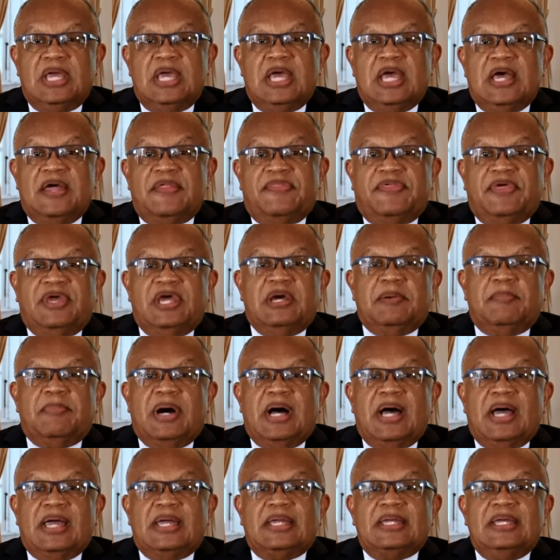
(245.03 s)

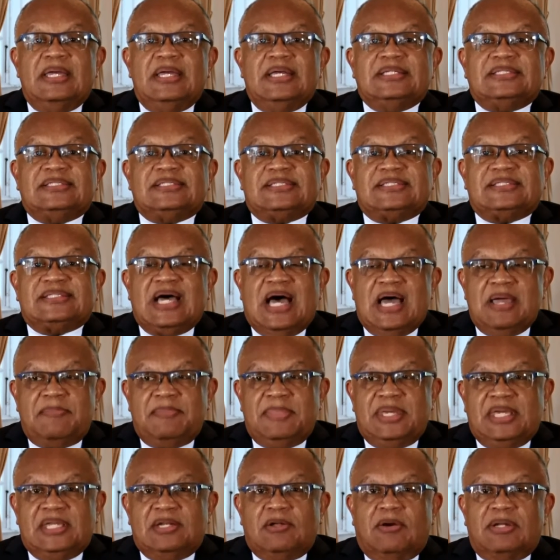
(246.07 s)
thereby
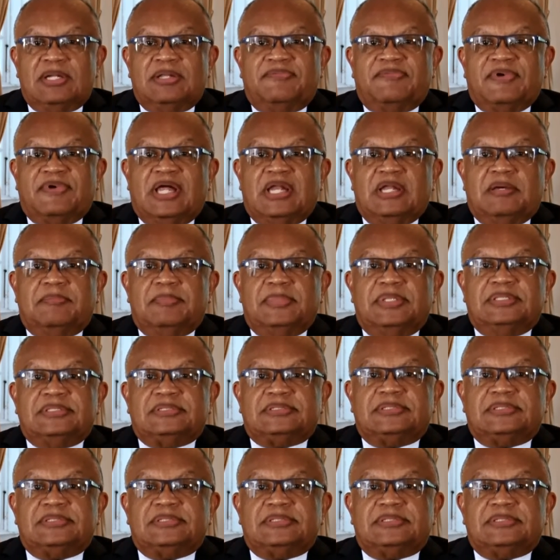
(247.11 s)
stymieing our development.